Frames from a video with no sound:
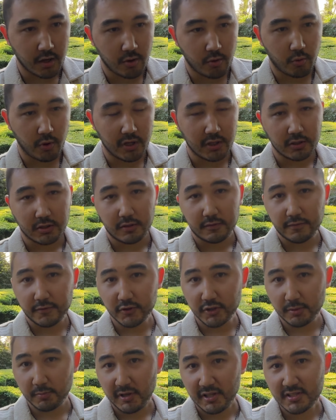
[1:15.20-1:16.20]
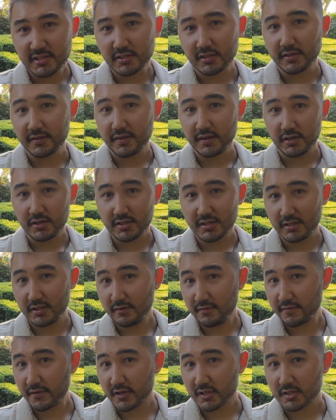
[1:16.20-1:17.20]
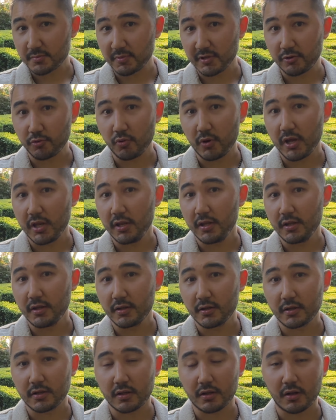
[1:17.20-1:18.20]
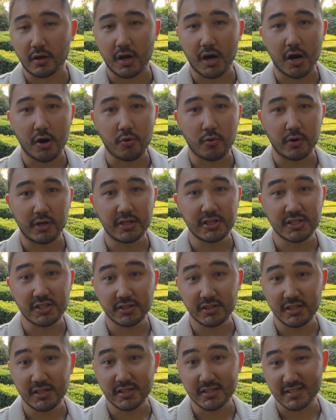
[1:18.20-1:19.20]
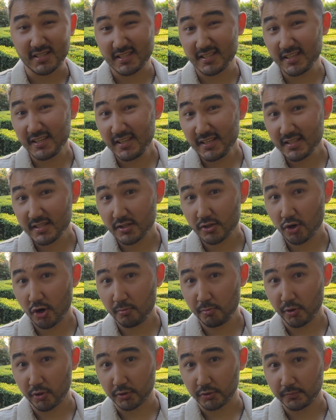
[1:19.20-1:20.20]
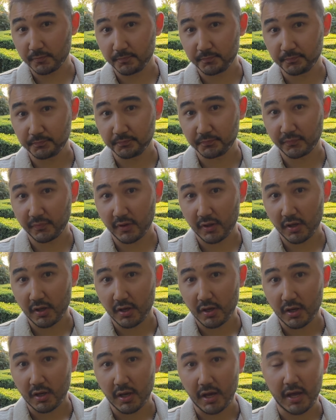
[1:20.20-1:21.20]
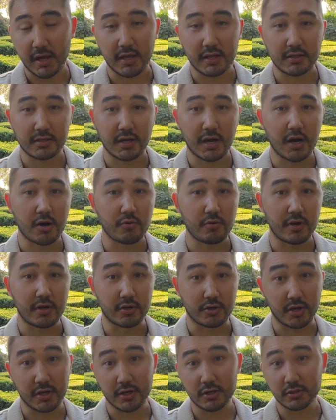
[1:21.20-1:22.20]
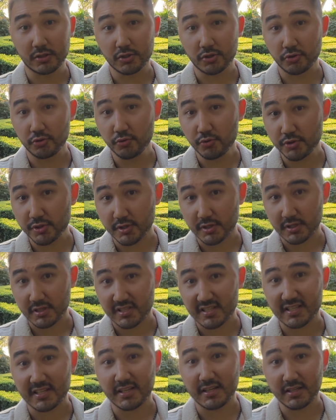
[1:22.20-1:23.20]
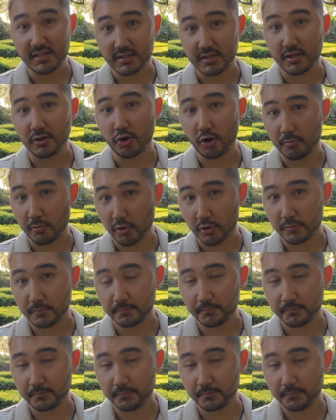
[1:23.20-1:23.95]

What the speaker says: Well, fundamentally, there is a difference between how engineer sees a robot and how a regular user sees the robot.